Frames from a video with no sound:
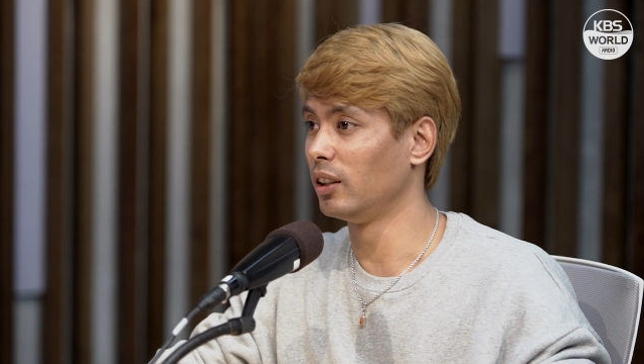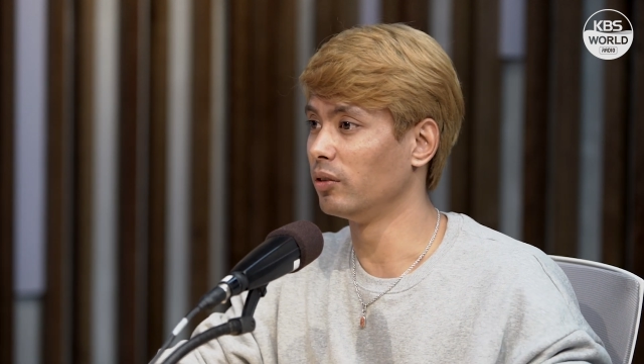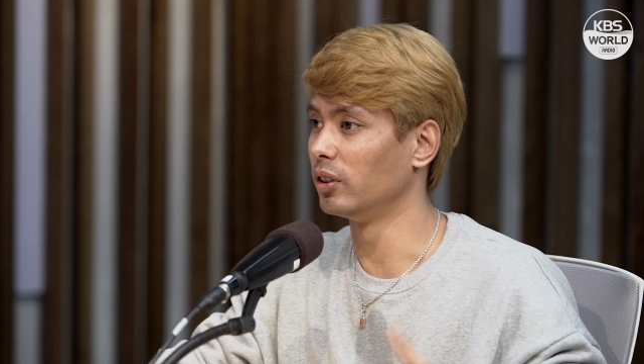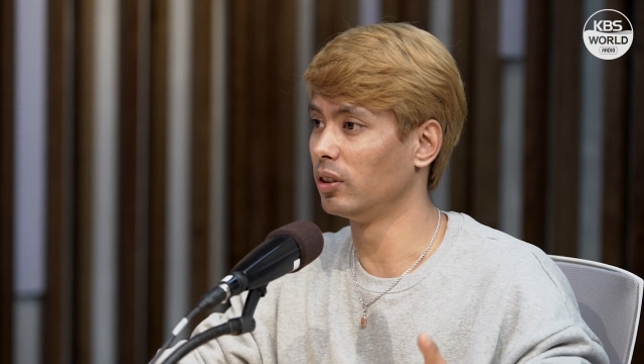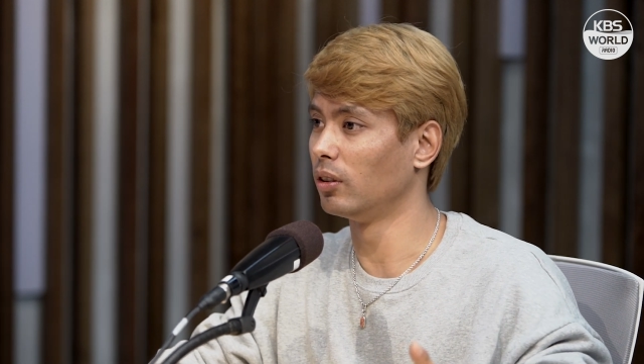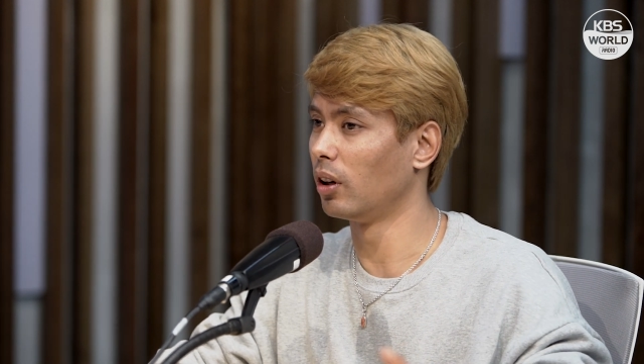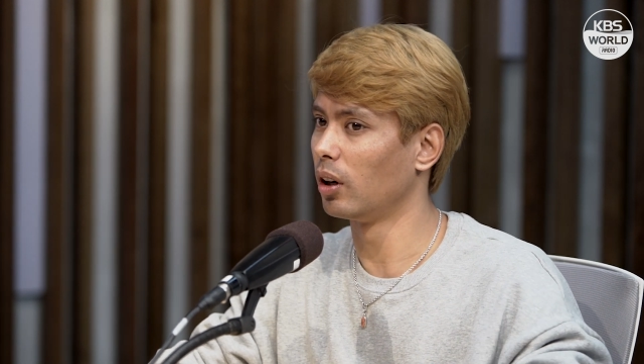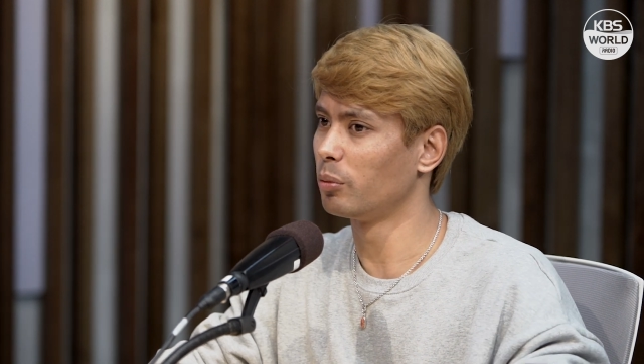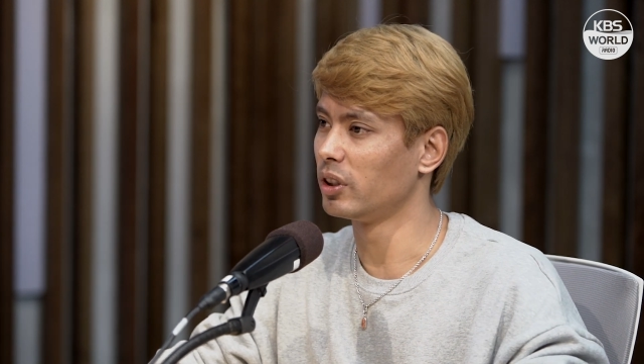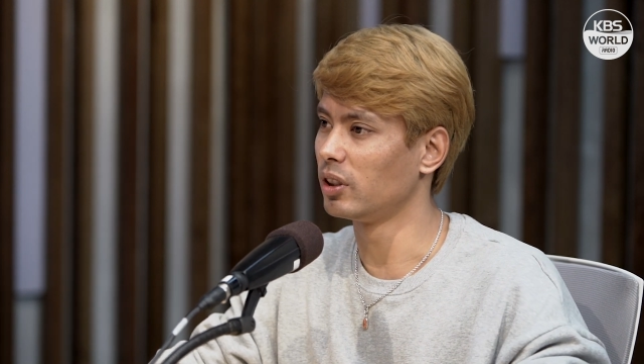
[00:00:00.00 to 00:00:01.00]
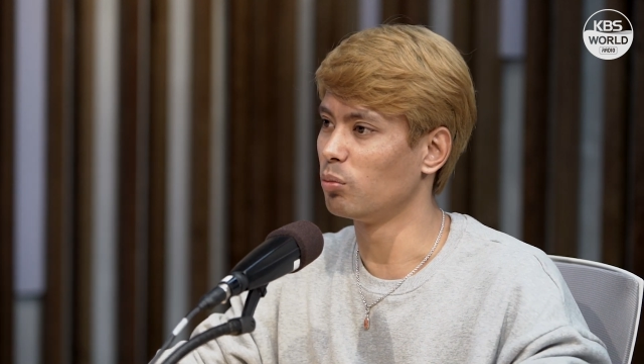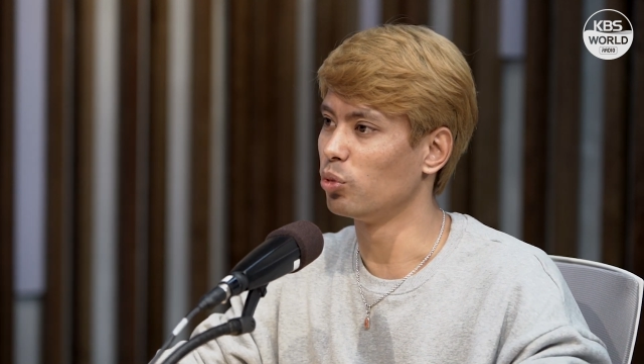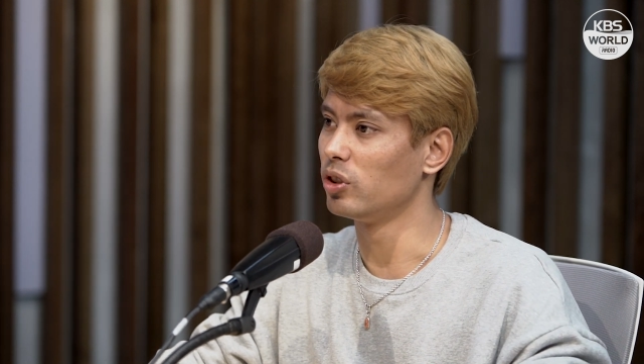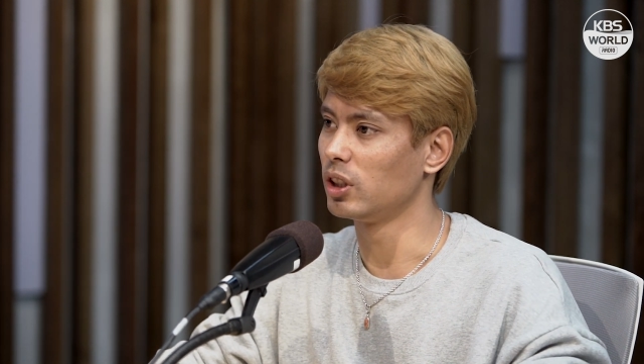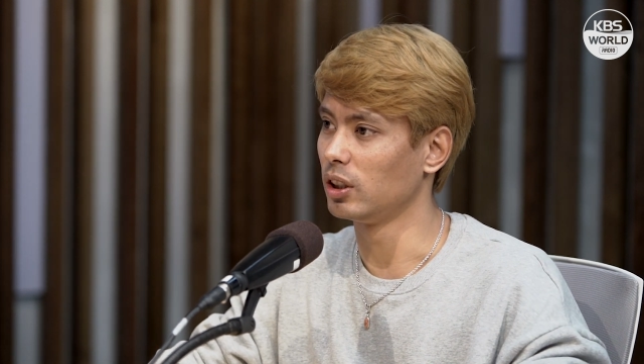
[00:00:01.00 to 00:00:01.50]
Even uh, President
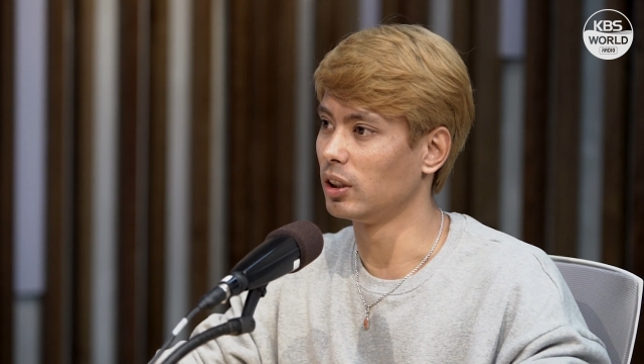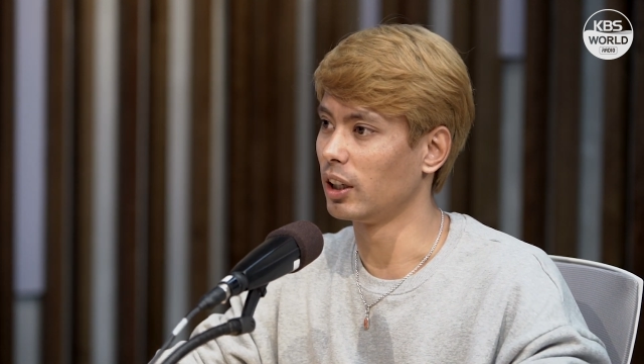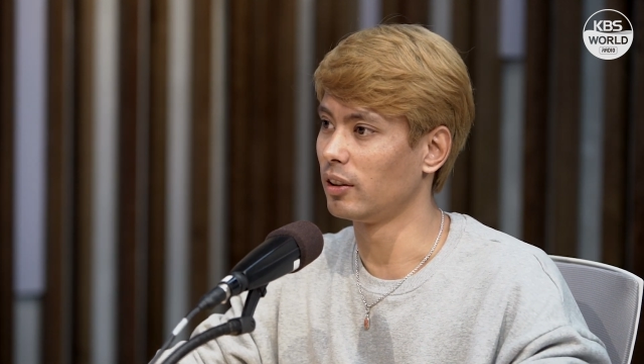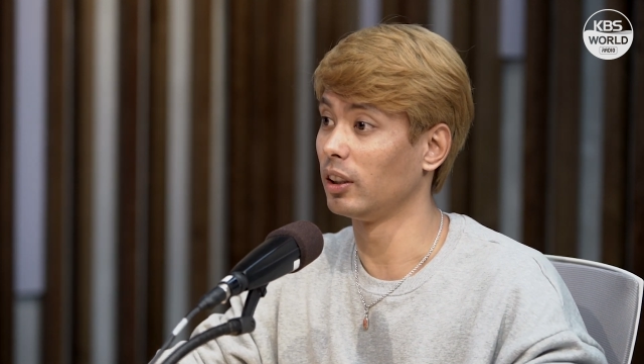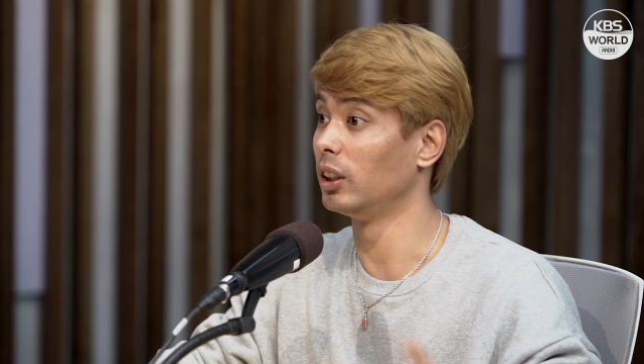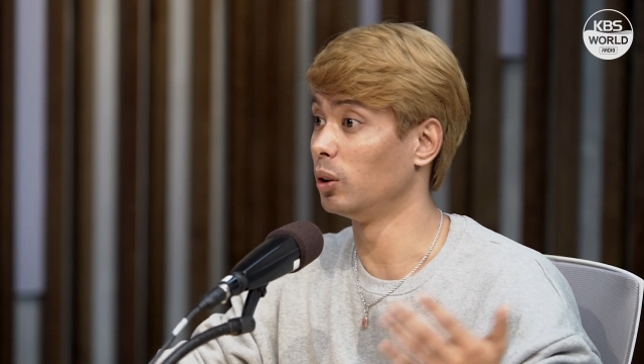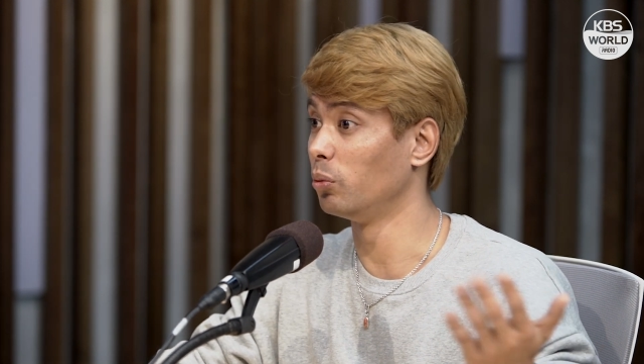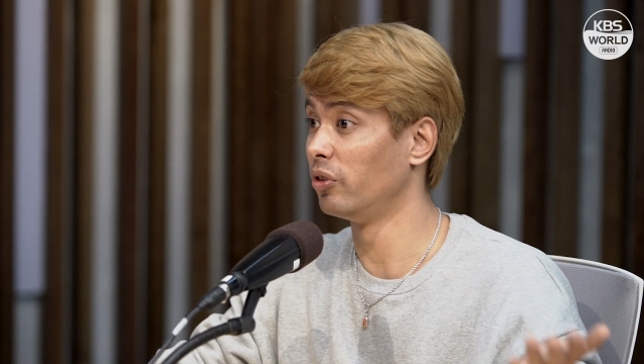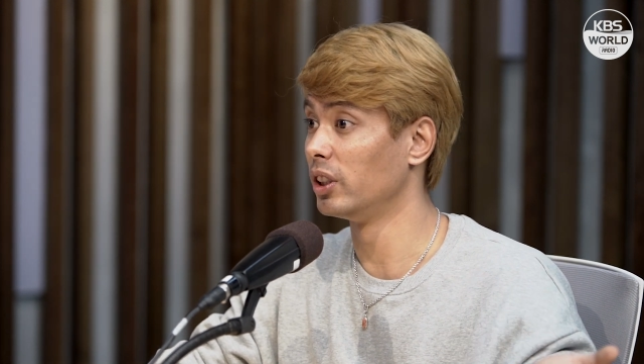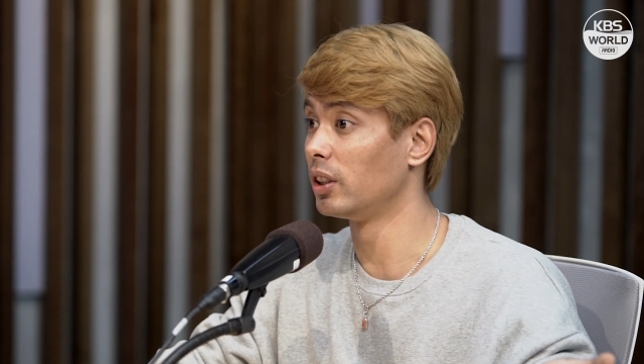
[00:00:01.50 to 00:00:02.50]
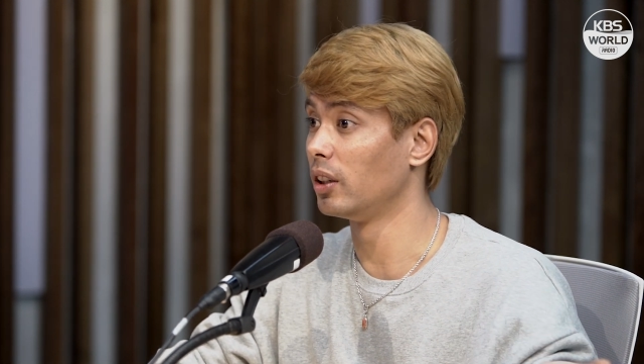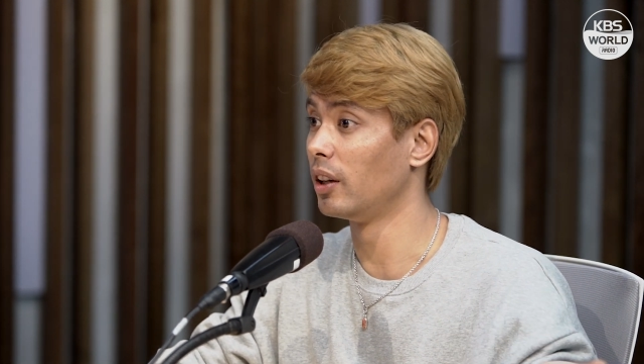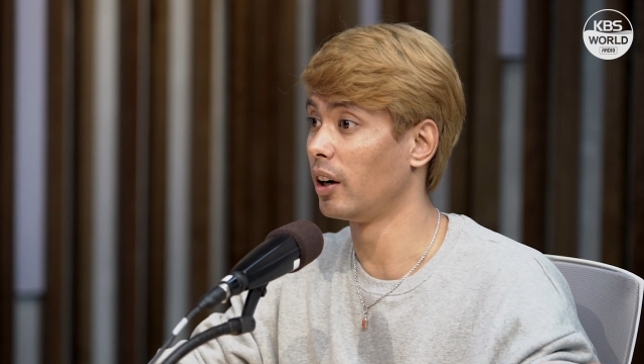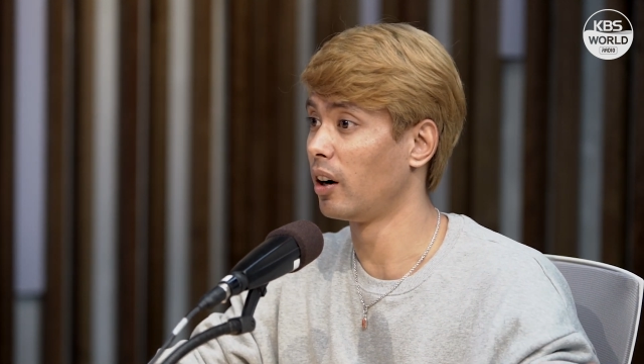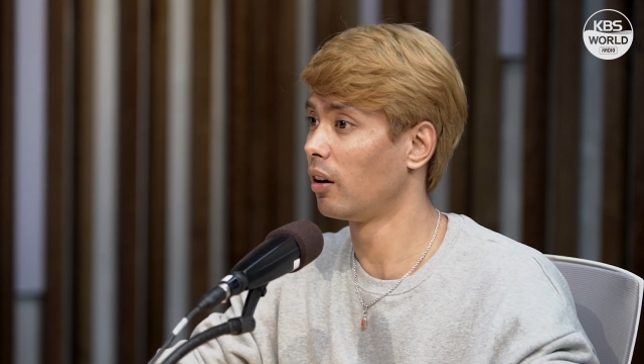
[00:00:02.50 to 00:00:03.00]
Moon Jae-in I think he visited
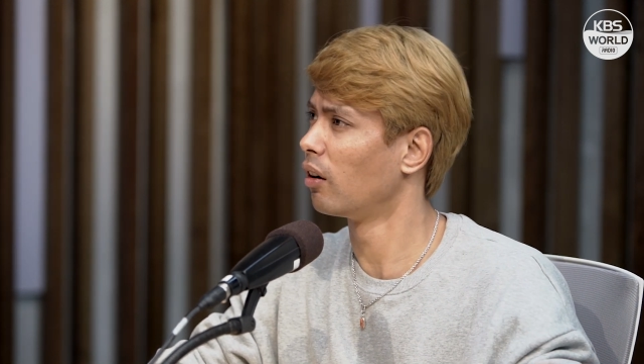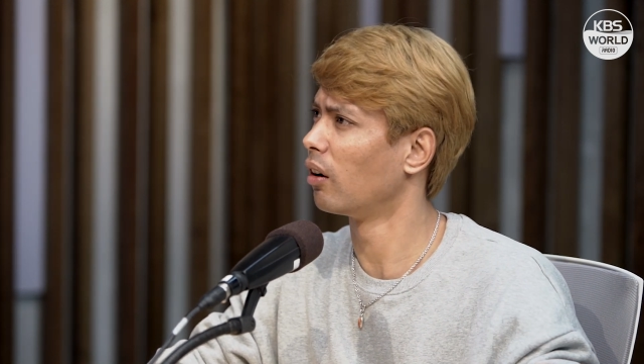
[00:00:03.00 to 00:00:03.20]
there